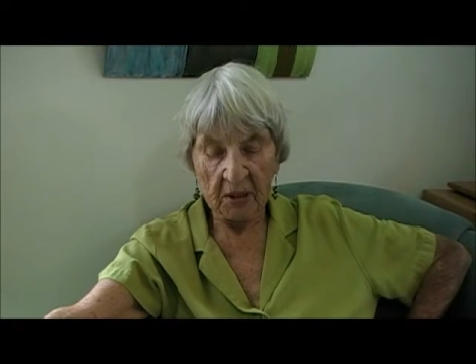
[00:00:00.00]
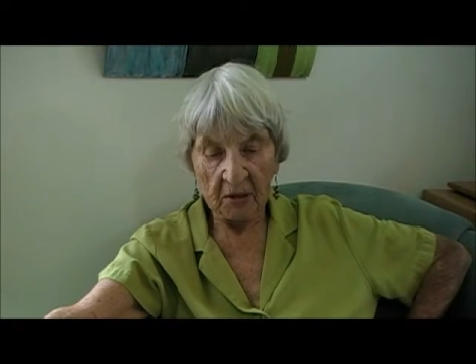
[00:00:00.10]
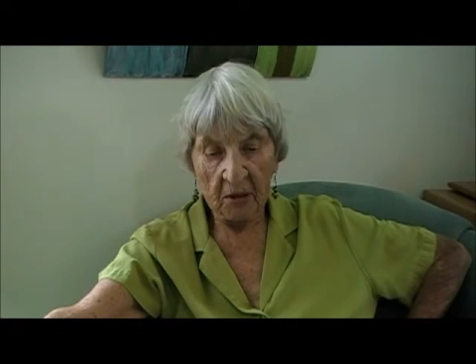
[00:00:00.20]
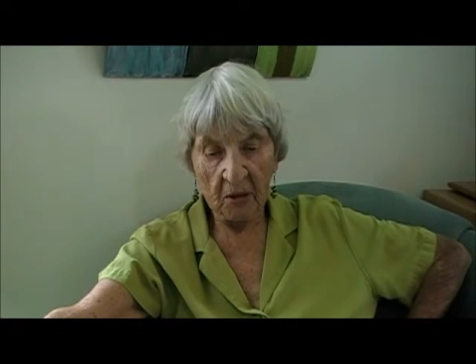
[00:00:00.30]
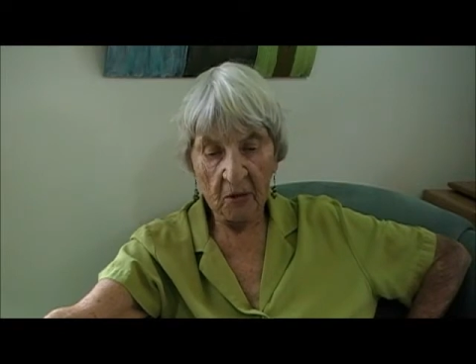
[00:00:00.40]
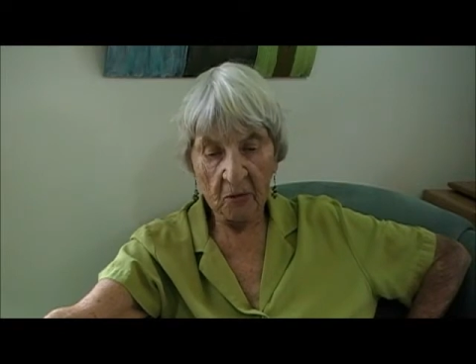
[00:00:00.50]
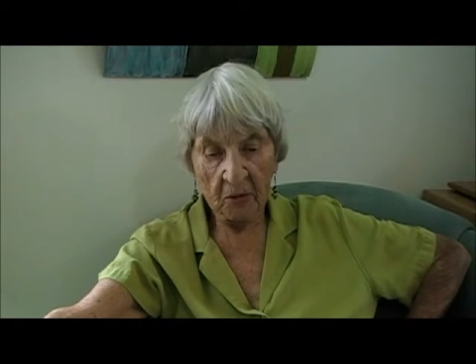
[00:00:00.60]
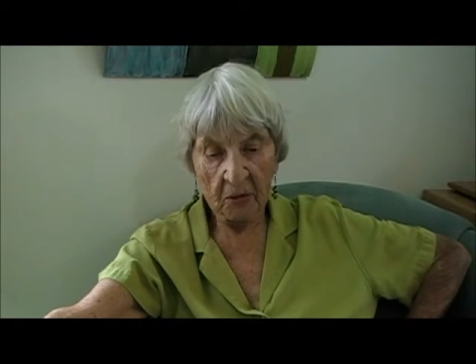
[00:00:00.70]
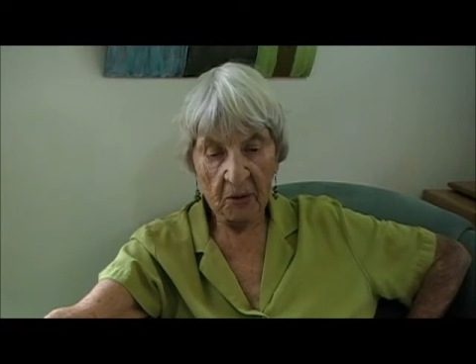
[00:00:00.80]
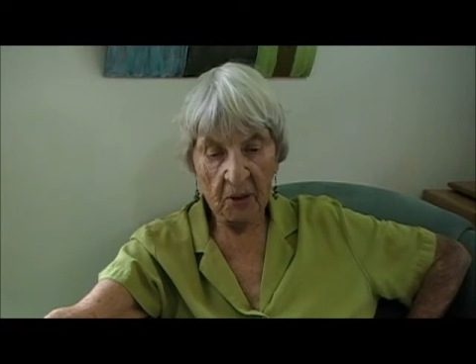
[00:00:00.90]
know
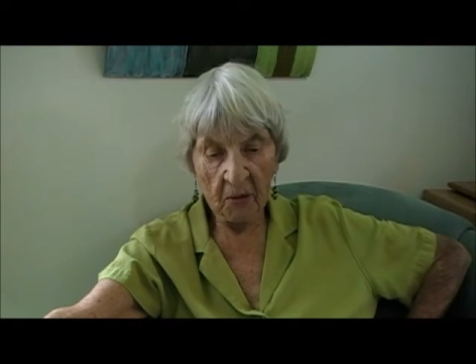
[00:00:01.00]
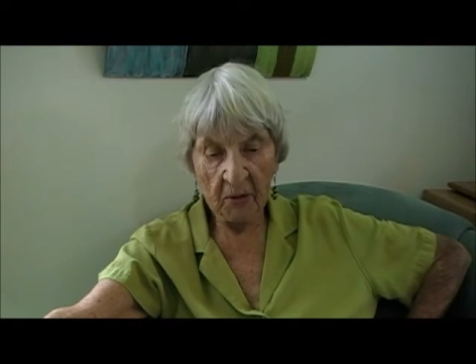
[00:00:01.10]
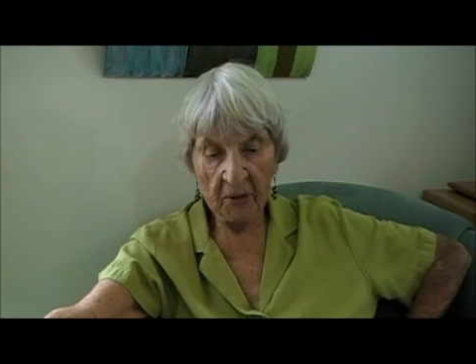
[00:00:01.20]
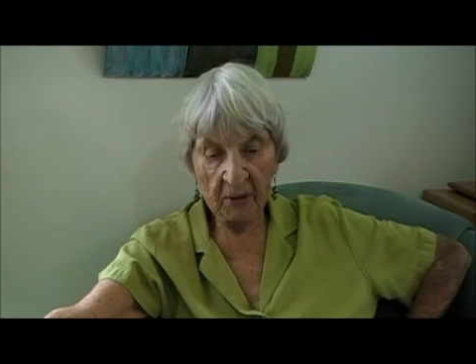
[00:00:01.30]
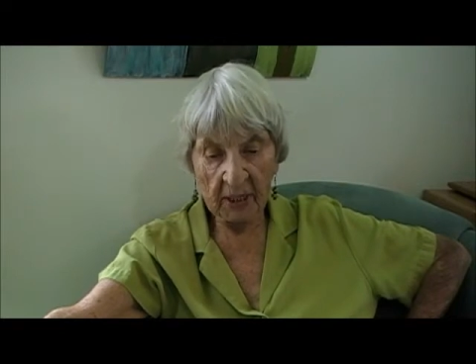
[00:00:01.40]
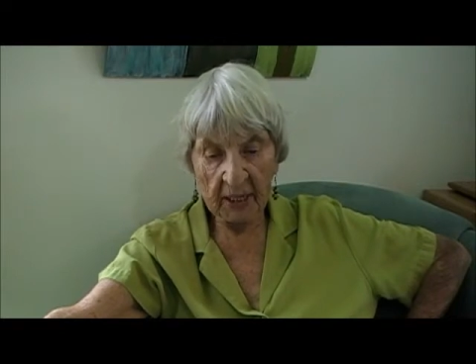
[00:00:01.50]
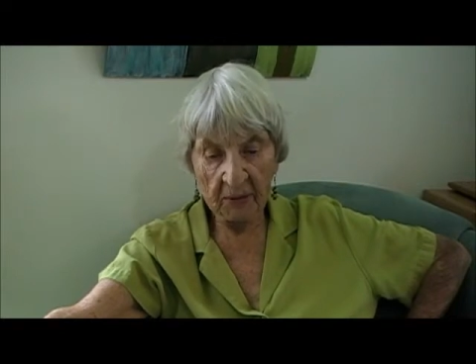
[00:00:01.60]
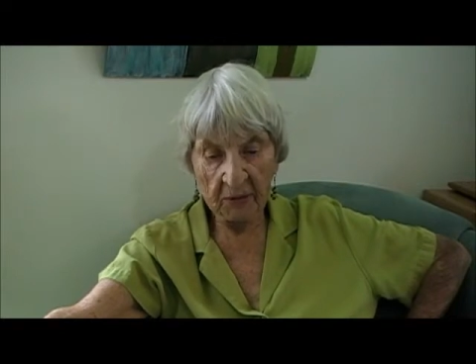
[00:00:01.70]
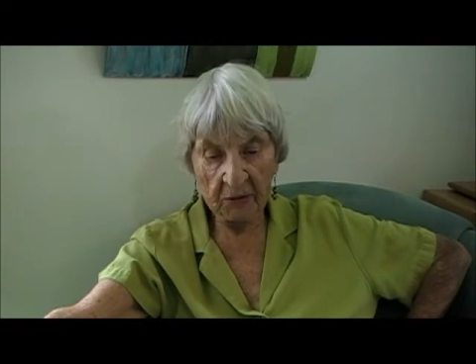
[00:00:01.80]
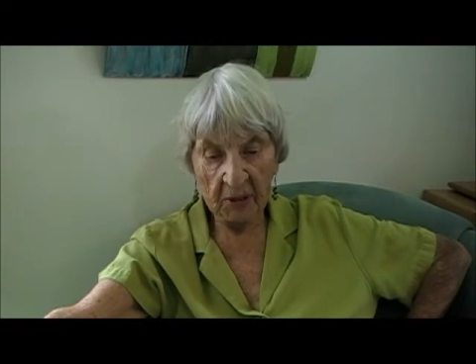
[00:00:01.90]
no other
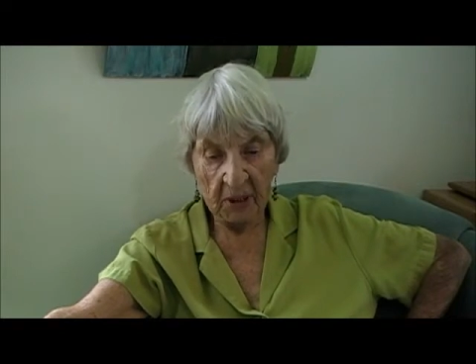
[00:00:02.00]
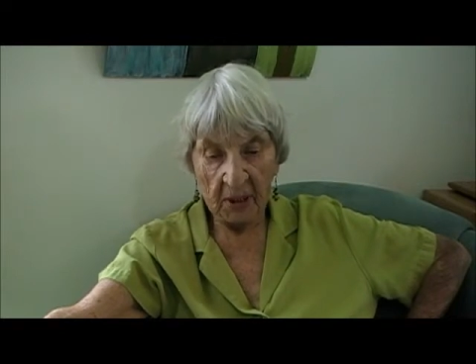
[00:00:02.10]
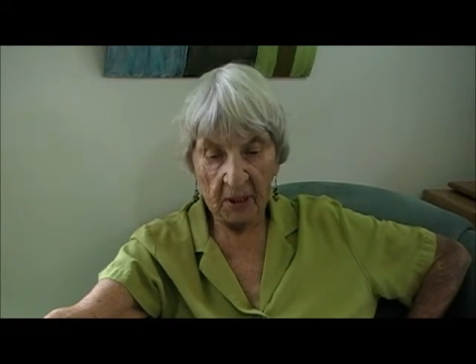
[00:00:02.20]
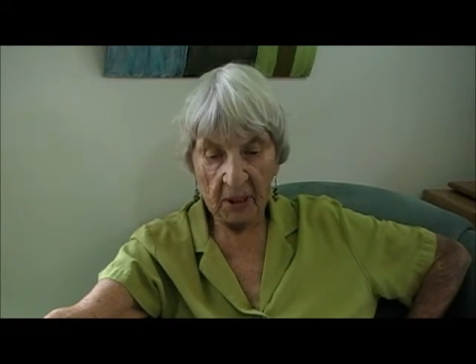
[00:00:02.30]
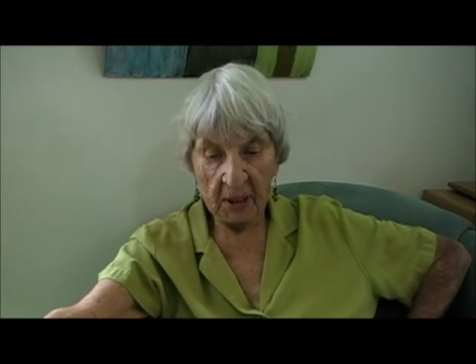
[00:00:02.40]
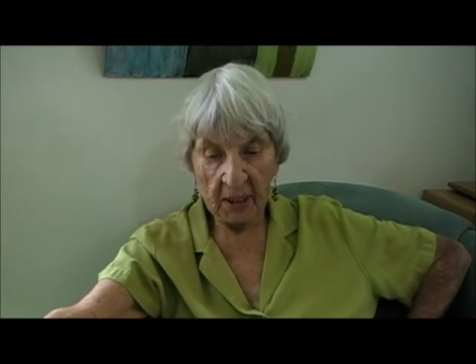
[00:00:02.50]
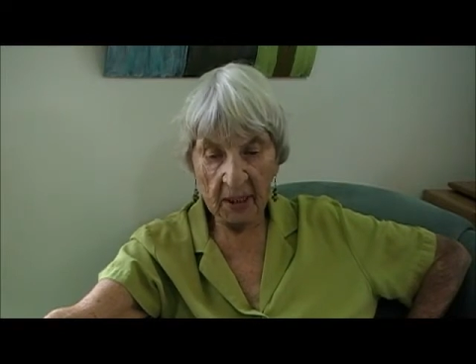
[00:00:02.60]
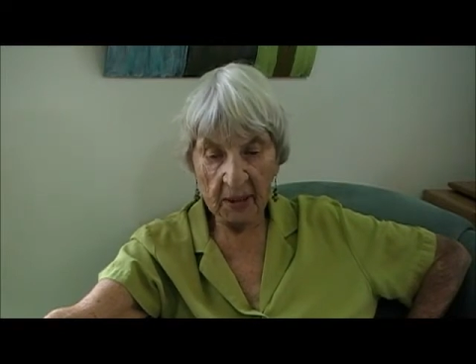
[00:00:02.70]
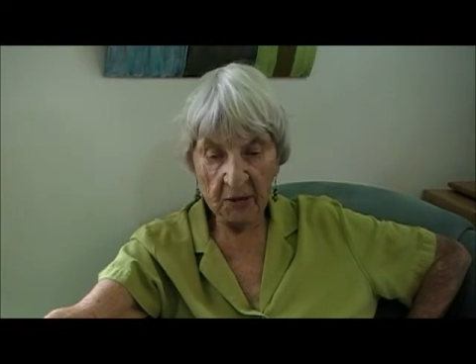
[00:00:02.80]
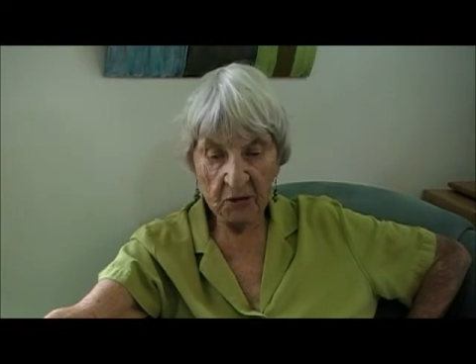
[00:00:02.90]
language than
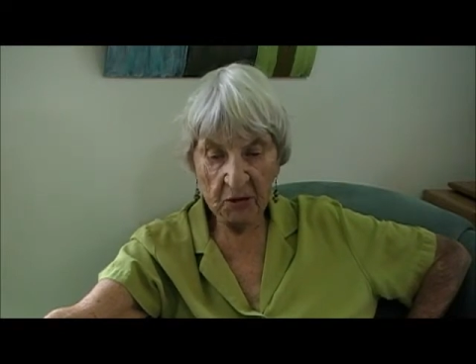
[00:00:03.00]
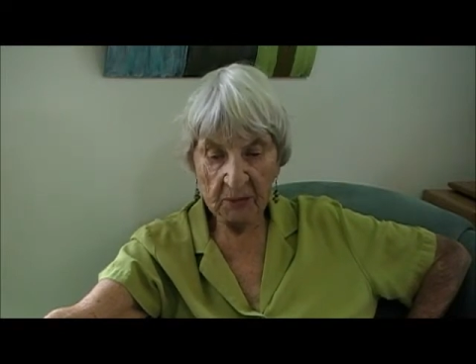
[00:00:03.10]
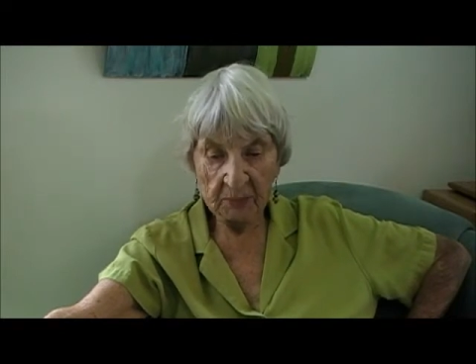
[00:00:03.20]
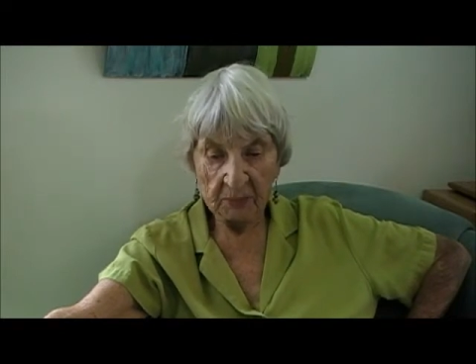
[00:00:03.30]
English,